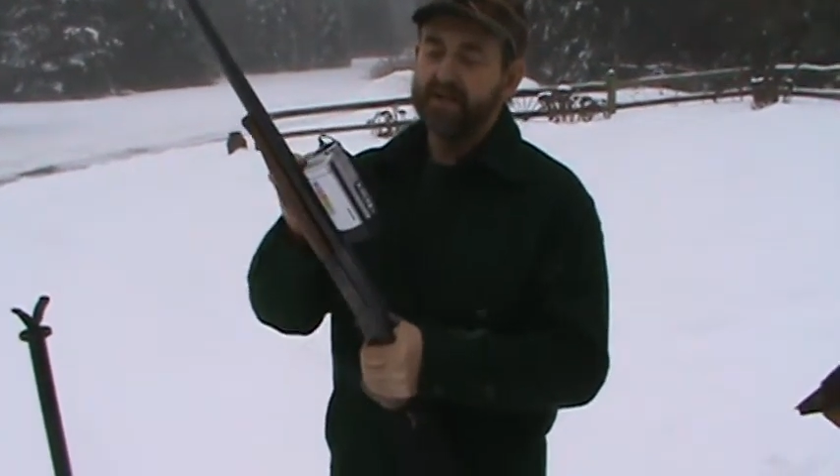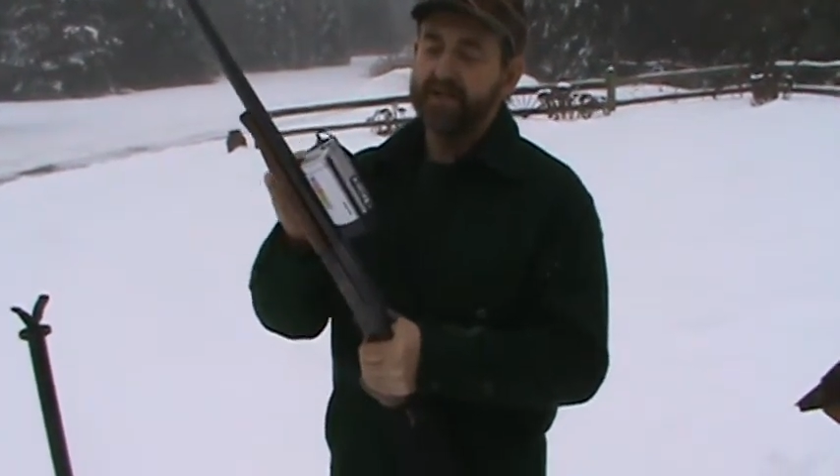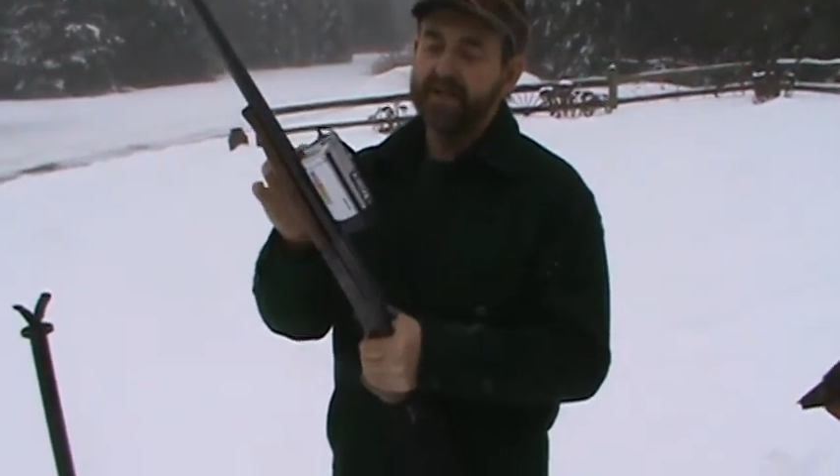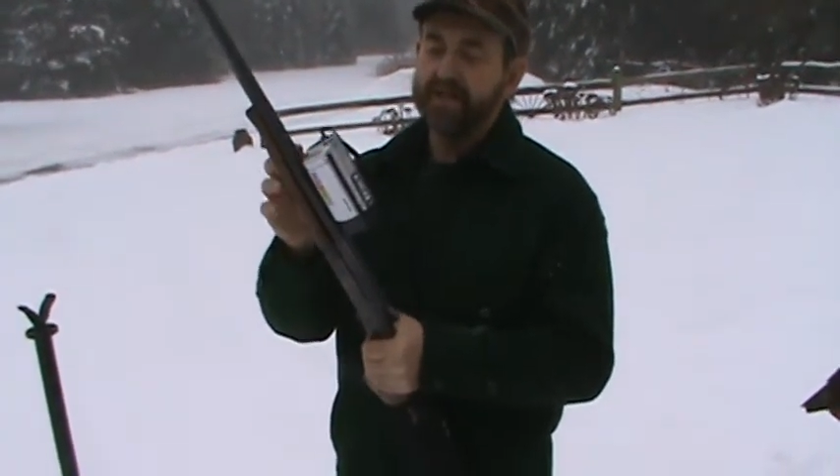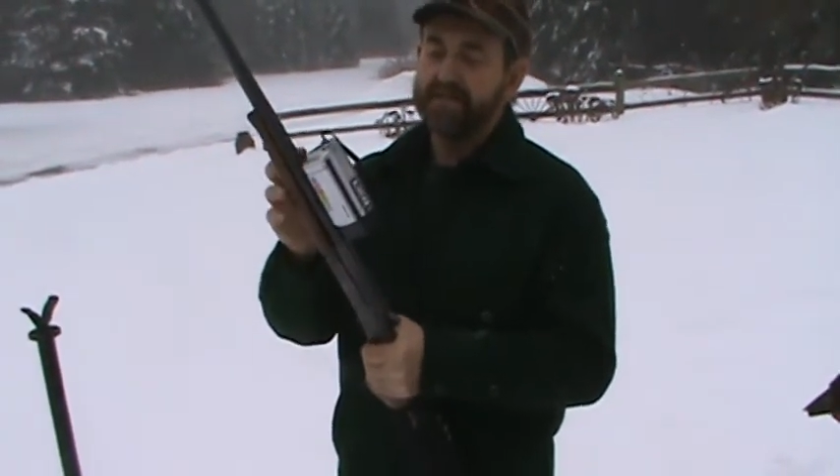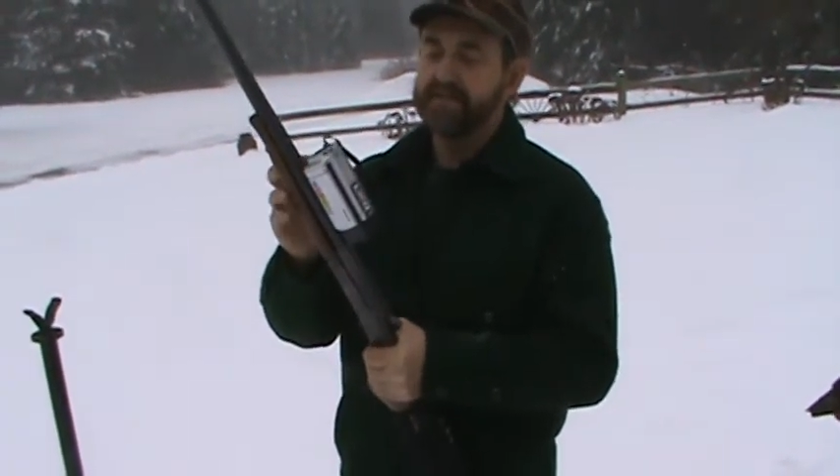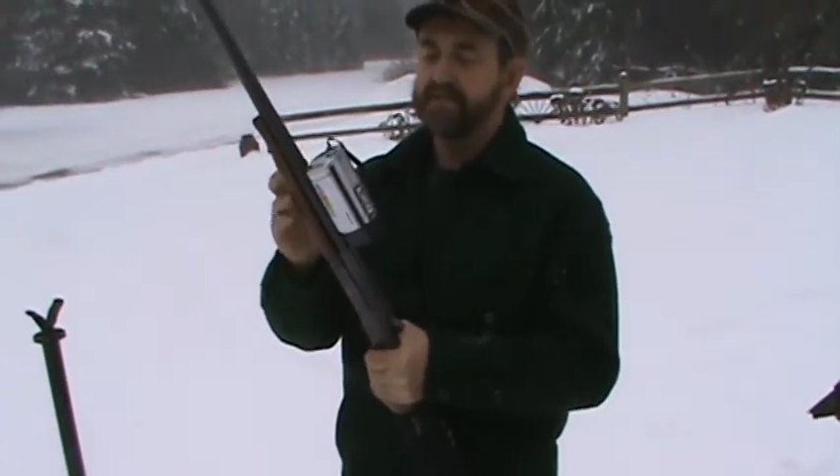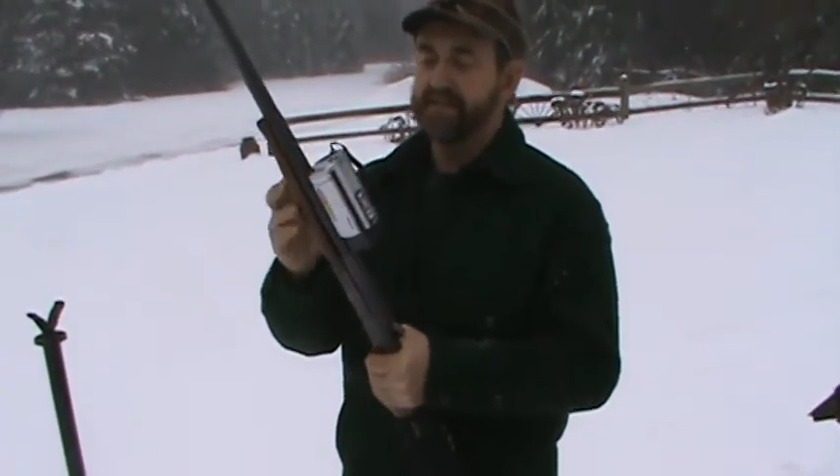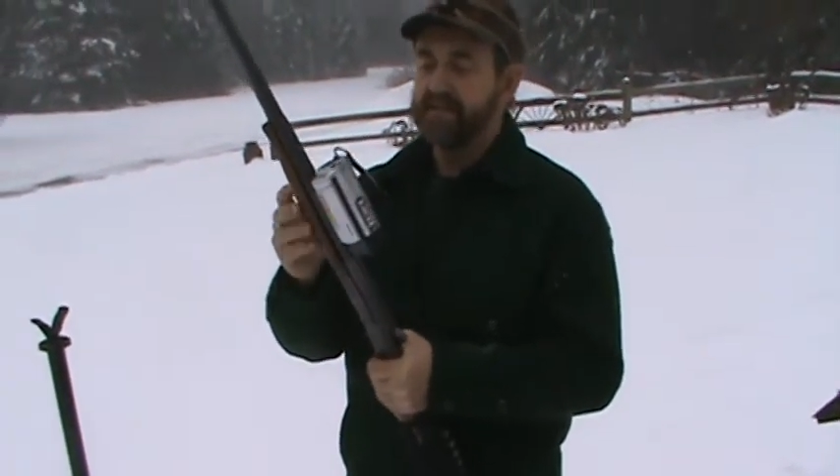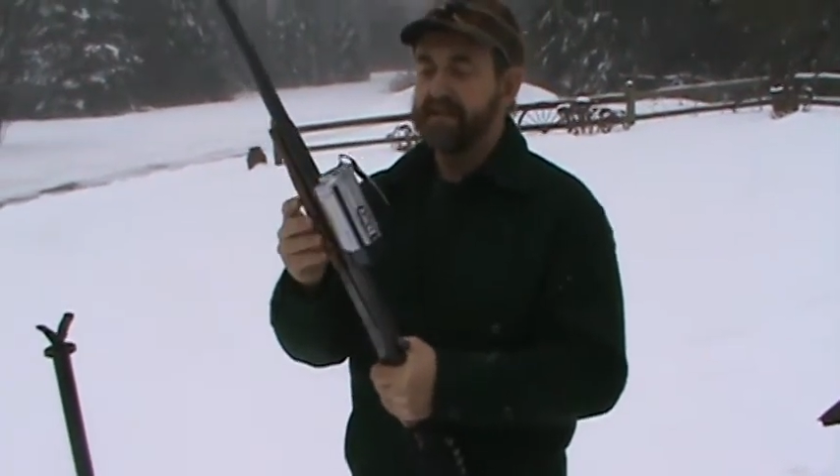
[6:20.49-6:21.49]

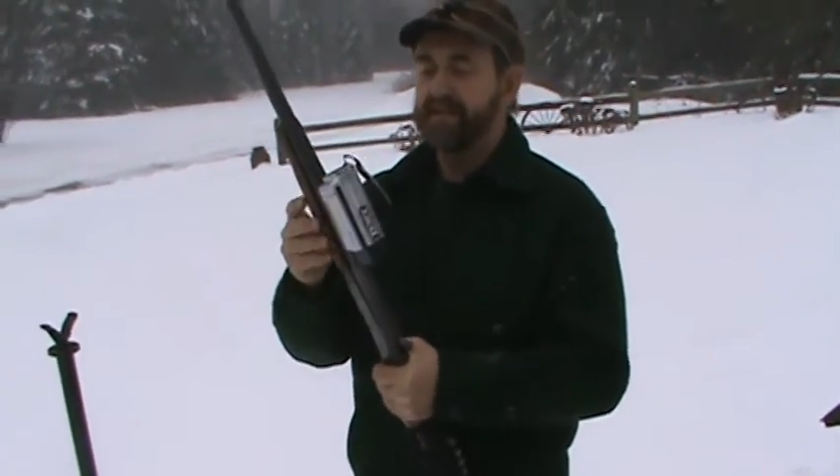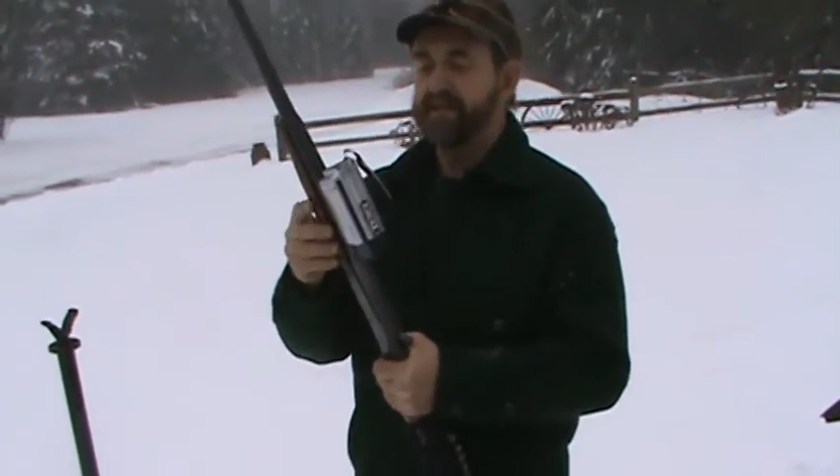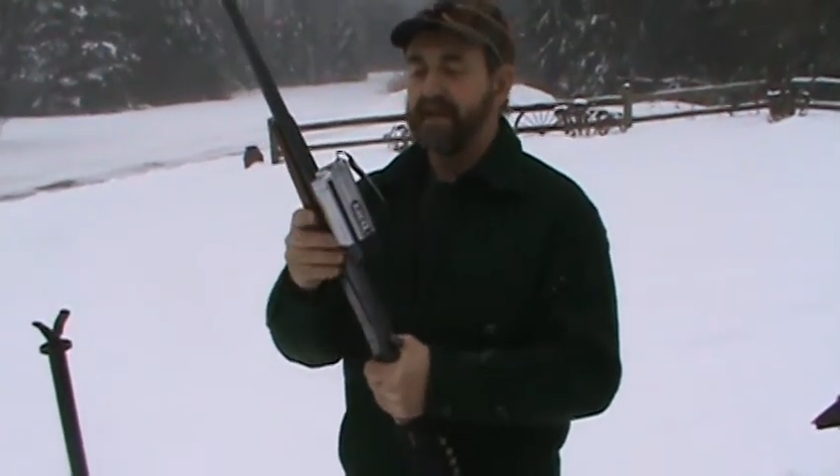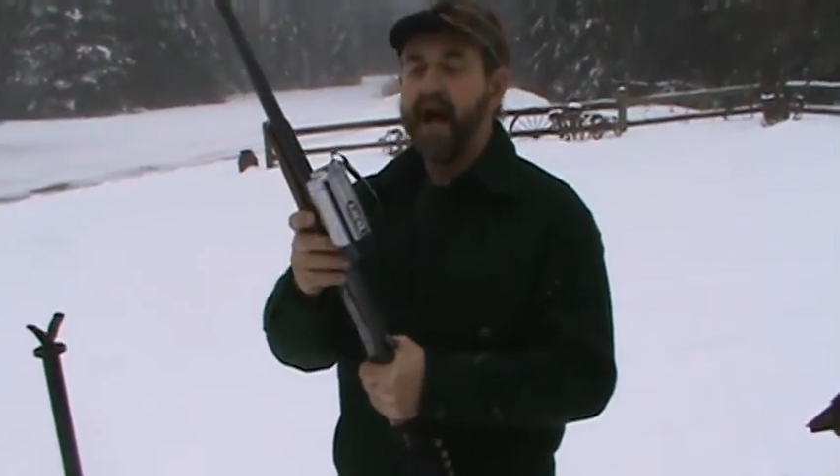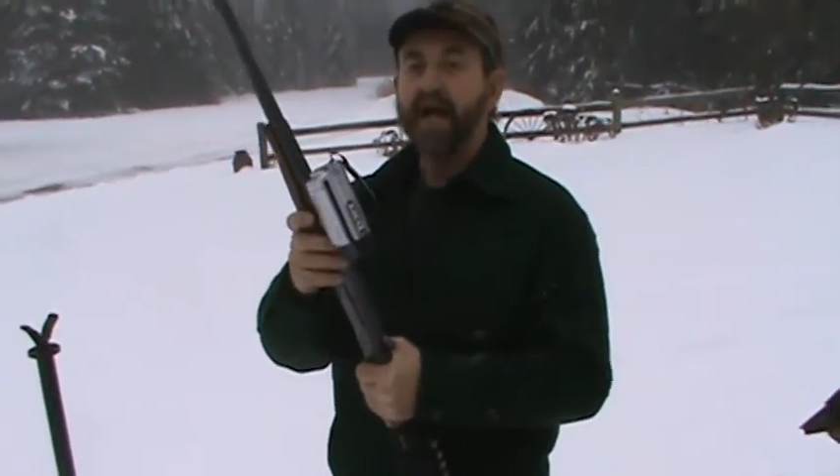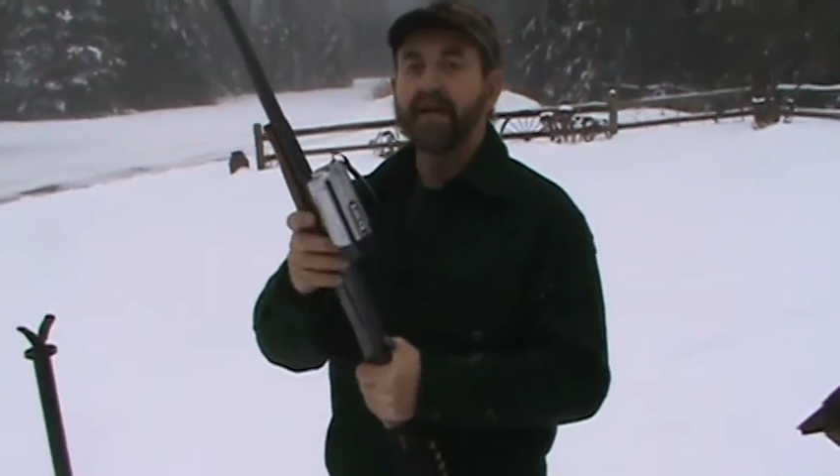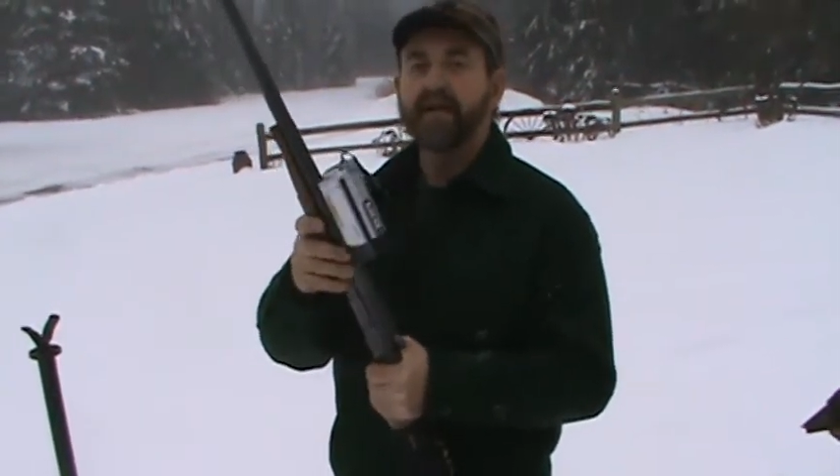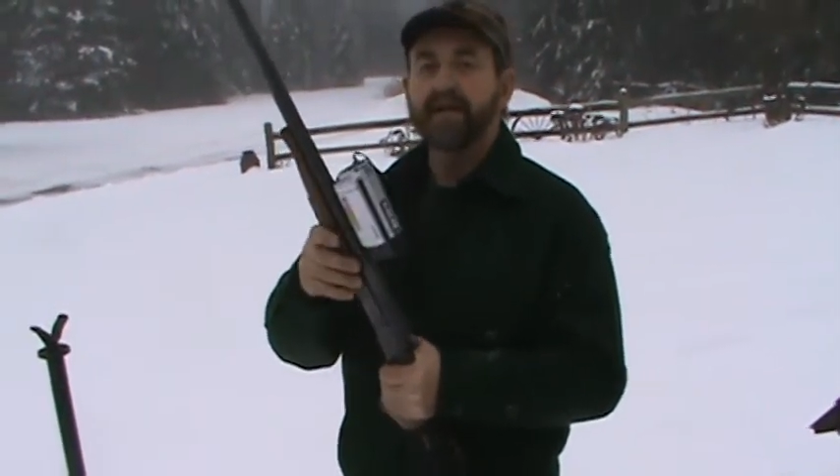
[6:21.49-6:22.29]
shells in here or not,